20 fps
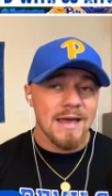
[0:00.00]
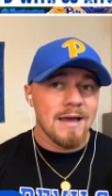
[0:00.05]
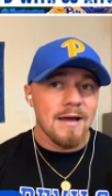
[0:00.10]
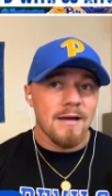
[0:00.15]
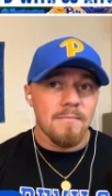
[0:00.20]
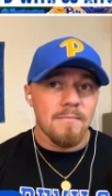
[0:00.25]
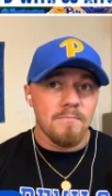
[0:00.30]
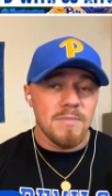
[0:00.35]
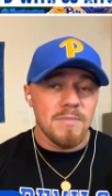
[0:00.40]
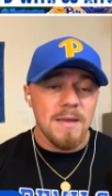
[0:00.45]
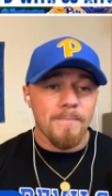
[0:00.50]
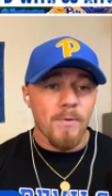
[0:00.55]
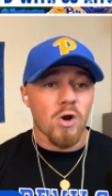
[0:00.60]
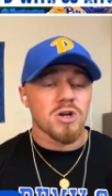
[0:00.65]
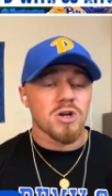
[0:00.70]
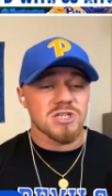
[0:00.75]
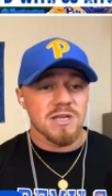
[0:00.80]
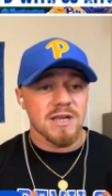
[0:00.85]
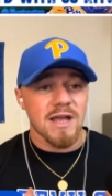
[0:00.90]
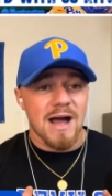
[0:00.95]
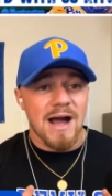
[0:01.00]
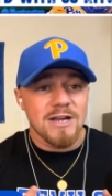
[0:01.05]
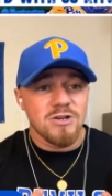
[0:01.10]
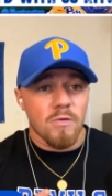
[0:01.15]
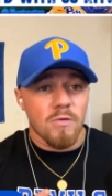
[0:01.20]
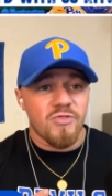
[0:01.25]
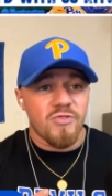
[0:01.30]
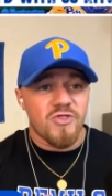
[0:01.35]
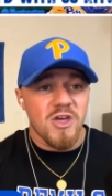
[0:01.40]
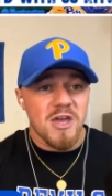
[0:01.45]
Me personally, I
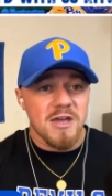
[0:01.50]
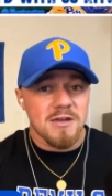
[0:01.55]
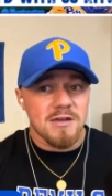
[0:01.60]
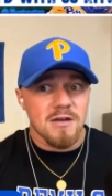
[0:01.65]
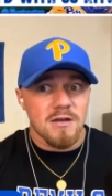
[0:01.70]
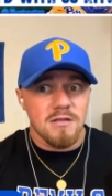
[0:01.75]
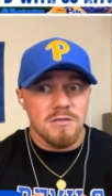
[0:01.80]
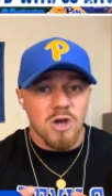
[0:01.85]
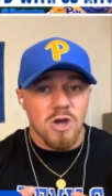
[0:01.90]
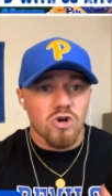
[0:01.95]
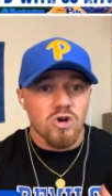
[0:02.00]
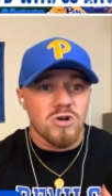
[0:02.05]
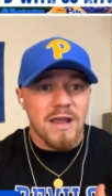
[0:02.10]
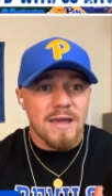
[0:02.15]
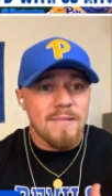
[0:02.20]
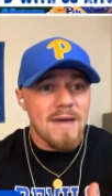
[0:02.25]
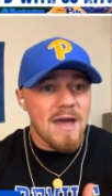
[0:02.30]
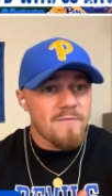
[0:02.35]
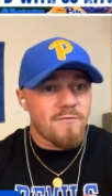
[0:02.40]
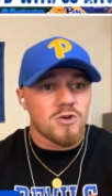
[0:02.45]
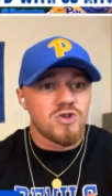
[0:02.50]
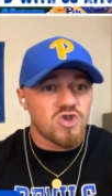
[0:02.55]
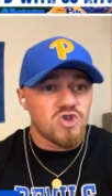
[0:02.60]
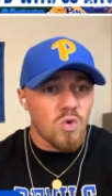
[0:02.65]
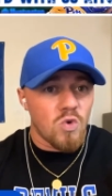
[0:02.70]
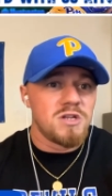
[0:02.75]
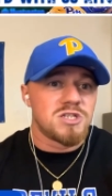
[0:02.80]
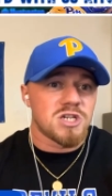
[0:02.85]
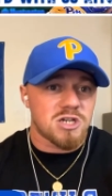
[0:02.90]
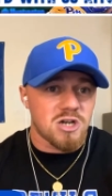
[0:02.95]
don't think Notre Dame ever
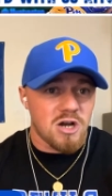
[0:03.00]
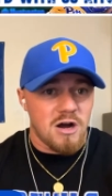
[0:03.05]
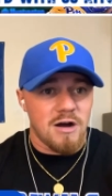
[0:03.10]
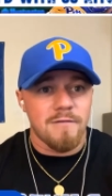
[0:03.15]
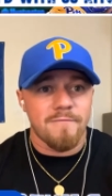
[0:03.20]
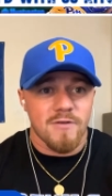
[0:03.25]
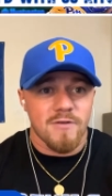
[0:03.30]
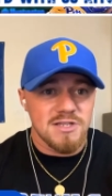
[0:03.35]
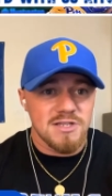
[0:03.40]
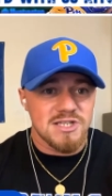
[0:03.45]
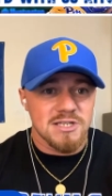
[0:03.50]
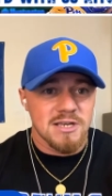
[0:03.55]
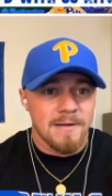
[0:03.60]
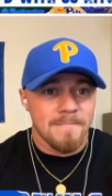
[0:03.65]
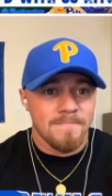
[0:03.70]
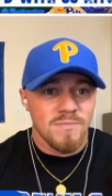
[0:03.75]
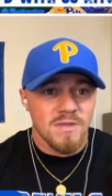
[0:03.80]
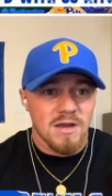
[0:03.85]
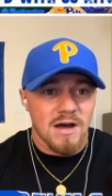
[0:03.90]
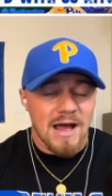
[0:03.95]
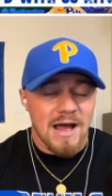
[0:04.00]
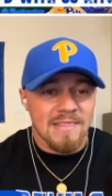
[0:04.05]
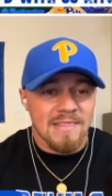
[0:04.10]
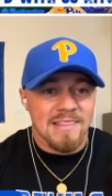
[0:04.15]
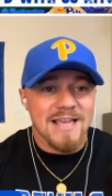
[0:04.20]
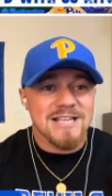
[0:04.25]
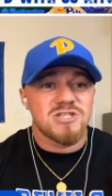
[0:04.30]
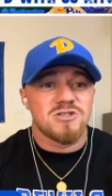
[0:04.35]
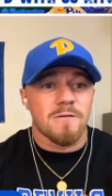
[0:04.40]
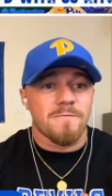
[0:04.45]
joins a conference
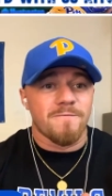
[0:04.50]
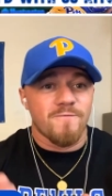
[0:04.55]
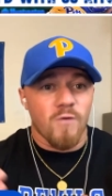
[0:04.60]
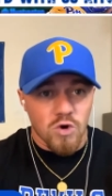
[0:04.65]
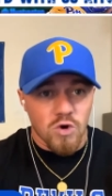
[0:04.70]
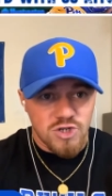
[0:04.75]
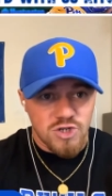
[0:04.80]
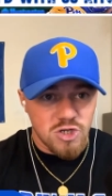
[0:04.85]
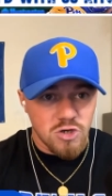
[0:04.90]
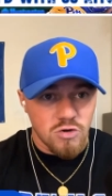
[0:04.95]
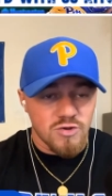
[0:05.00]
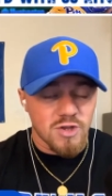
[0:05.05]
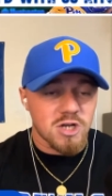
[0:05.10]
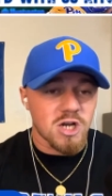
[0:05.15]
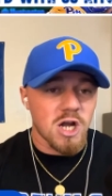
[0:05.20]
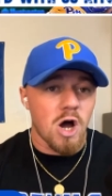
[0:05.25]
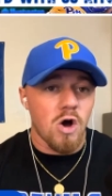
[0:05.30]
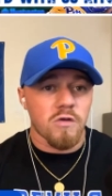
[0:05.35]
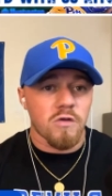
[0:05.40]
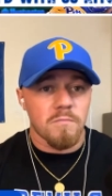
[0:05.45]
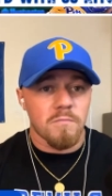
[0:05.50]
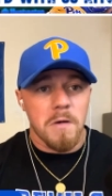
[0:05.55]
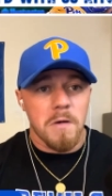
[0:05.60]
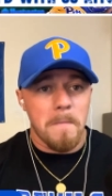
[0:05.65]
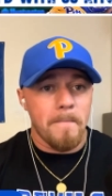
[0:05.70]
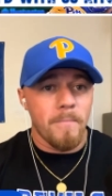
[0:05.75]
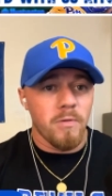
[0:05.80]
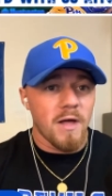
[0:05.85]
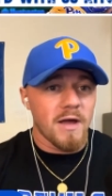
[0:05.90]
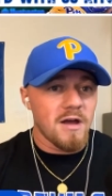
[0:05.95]
unless they're forced to. The college
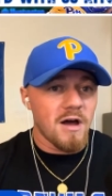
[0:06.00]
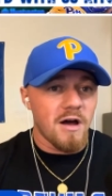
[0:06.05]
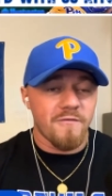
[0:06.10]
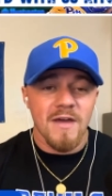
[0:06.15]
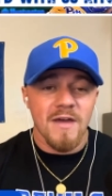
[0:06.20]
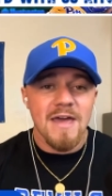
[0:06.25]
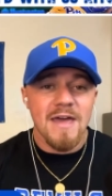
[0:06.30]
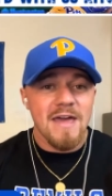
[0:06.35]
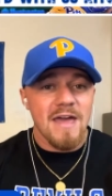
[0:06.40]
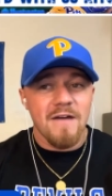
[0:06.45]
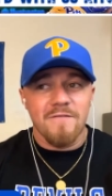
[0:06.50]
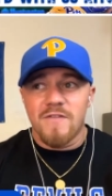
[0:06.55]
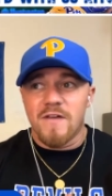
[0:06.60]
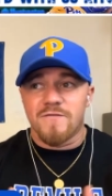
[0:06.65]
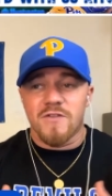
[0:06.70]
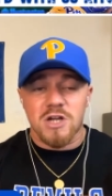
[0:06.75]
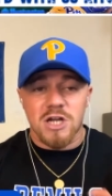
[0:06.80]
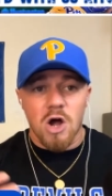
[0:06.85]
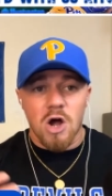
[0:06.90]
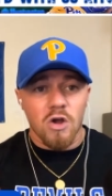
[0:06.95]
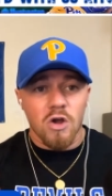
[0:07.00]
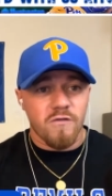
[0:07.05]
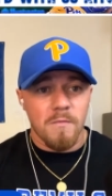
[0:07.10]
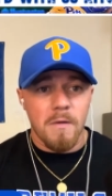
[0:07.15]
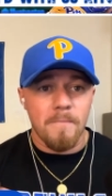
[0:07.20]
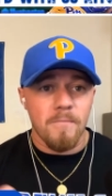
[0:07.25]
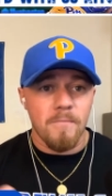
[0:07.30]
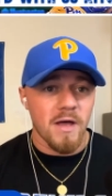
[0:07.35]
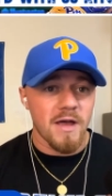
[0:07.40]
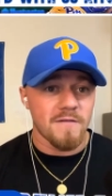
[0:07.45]
football playoff, if, if, the college
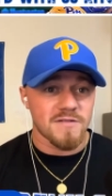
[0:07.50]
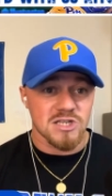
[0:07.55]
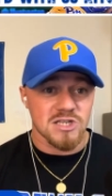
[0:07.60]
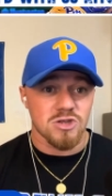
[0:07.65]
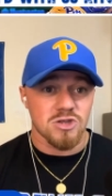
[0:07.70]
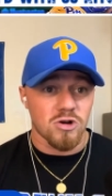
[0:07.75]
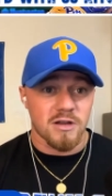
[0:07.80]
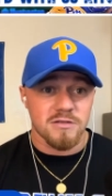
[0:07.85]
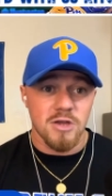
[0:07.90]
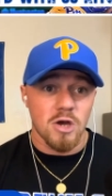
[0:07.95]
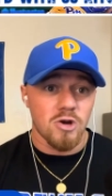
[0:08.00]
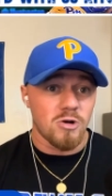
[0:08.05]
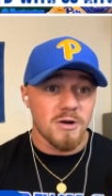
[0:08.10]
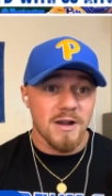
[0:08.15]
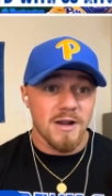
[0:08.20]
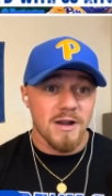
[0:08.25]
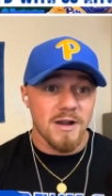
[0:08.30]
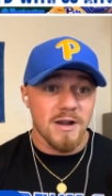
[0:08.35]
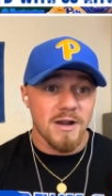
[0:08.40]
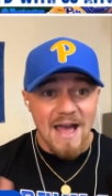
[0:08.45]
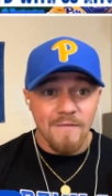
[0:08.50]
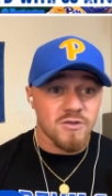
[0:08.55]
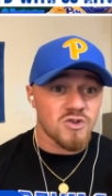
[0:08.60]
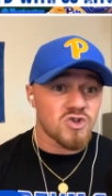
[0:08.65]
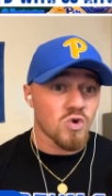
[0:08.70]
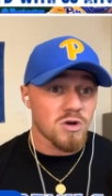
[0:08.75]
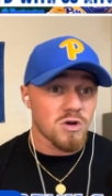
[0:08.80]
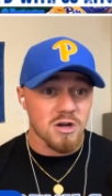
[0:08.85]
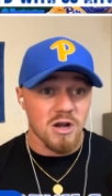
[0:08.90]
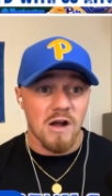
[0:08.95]
football playoff says, look, Notre Dame, you have to
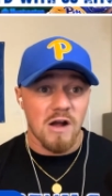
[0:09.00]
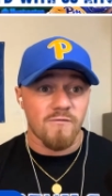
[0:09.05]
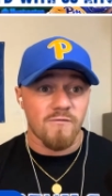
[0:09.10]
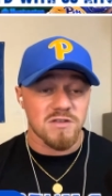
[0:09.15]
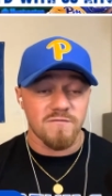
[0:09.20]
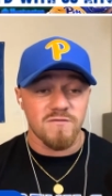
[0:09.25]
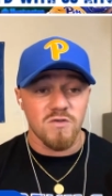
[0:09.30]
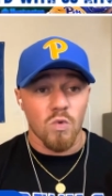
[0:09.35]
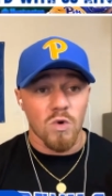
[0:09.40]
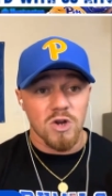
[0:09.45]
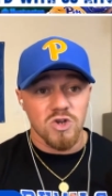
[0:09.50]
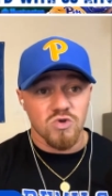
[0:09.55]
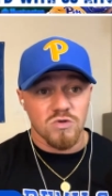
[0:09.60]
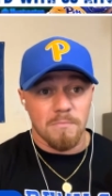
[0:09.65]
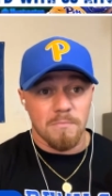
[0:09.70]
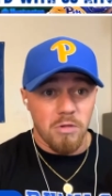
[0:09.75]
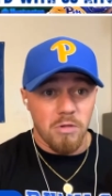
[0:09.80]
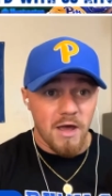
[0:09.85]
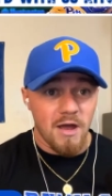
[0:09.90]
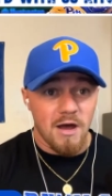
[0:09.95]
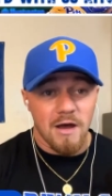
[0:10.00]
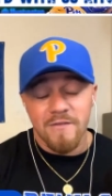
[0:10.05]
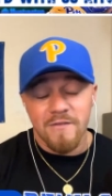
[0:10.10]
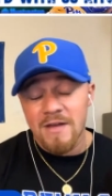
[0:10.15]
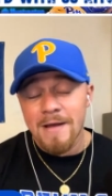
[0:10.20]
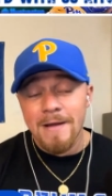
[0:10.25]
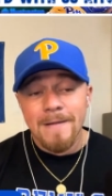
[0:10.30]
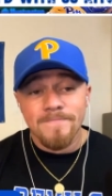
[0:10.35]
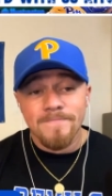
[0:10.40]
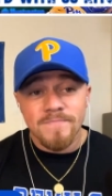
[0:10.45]
join the conference if you want to join the playoff.
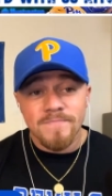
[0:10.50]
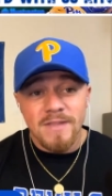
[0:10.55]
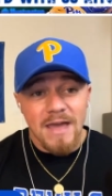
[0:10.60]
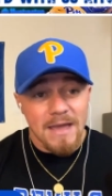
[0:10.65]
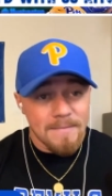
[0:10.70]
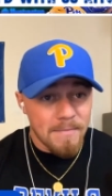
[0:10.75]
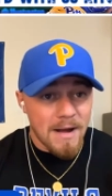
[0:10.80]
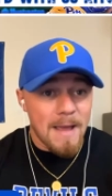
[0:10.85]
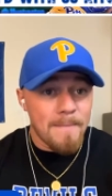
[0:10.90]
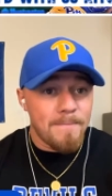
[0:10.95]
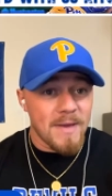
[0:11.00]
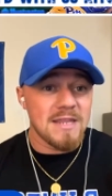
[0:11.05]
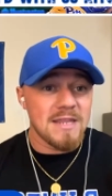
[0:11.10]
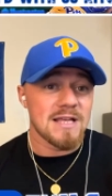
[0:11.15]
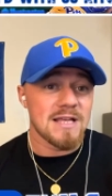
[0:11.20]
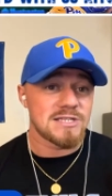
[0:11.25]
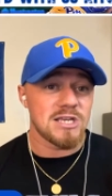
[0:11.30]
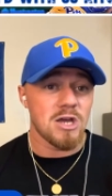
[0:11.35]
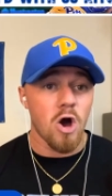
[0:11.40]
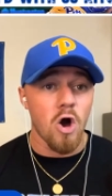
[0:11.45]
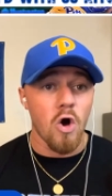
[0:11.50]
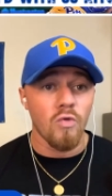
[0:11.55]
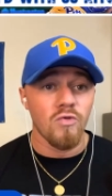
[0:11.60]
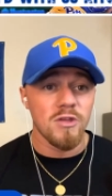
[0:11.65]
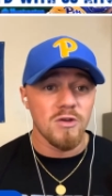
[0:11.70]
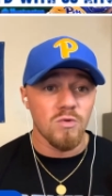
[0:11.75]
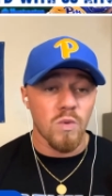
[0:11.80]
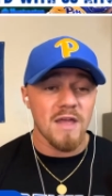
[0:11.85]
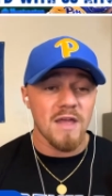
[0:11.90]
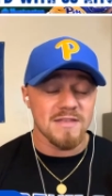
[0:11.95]
In my opinion, that's the only
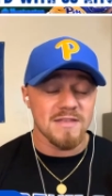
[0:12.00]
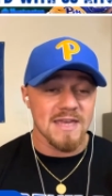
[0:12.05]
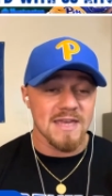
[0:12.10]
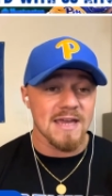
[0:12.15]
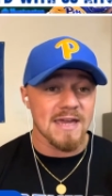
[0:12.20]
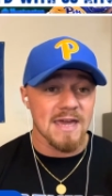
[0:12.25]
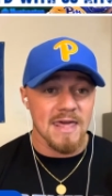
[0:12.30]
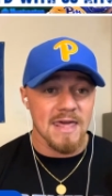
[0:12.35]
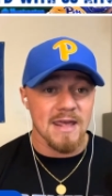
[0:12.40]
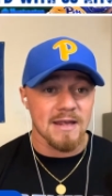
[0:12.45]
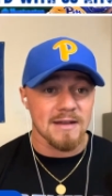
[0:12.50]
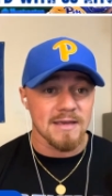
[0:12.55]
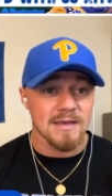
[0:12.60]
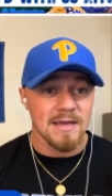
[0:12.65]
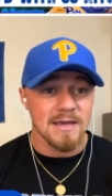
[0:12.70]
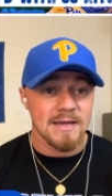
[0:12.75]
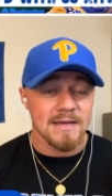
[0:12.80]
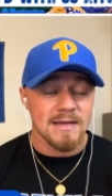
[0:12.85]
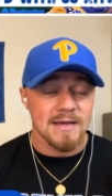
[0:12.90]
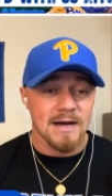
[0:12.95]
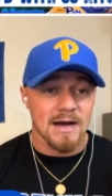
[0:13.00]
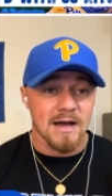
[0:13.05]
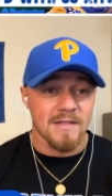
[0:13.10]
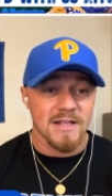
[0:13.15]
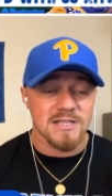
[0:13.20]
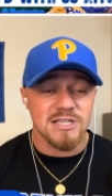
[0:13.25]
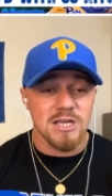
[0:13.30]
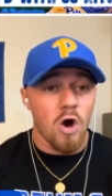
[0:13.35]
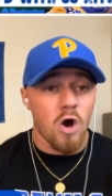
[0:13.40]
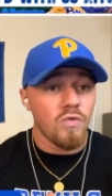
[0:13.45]
way that they get in. Uh,
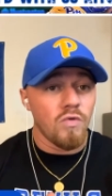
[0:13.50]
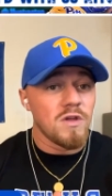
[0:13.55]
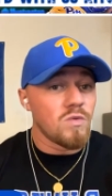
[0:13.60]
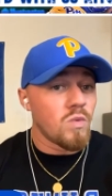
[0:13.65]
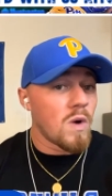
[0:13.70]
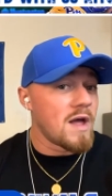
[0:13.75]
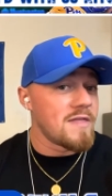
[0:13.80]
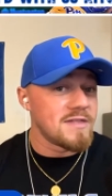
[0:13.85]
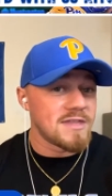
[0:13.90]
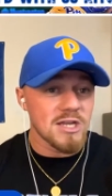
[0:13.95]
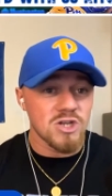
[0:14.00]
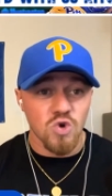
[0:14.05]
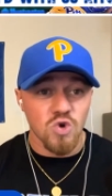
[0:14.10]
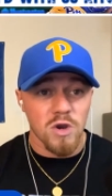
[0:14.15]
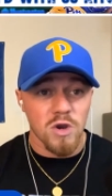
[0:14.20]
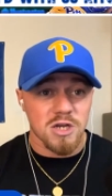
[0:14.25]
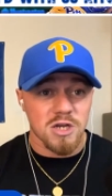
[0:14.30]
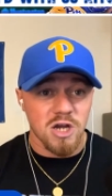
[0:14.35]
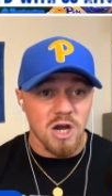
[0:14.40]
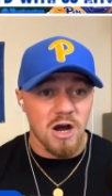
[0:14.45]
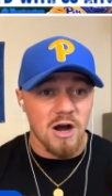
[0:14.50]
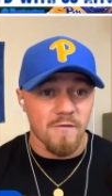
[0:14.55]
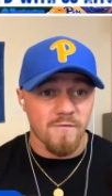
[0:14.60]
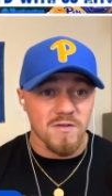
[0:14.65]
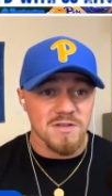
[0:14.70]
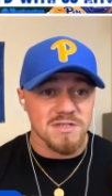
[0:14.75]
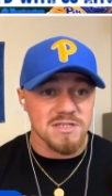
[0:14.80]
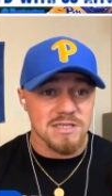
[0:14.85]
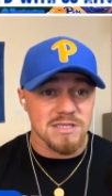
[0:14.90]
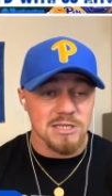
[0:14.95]
that's the only way that they join the
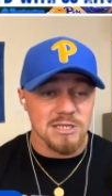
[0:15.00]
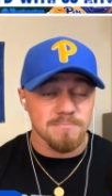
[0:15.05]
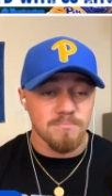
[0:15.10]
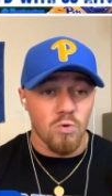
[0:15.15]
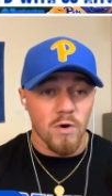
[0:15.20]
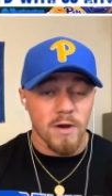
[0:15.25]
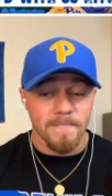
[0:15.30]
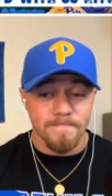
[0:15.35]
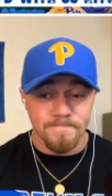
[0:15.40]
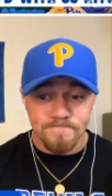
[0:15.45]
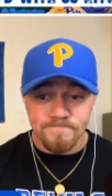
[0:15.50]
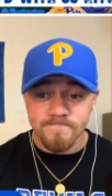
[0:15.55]
conference at this point.